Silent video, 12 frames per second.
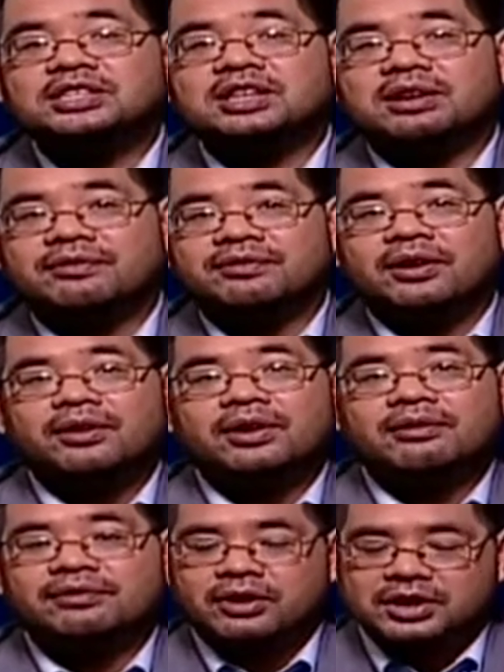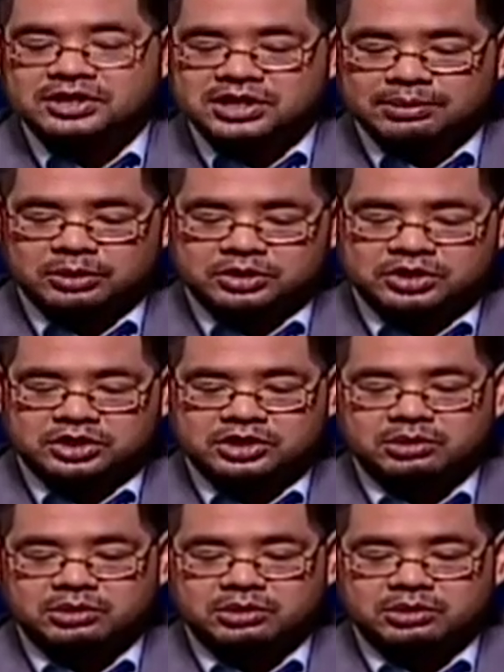was facing a very, very similar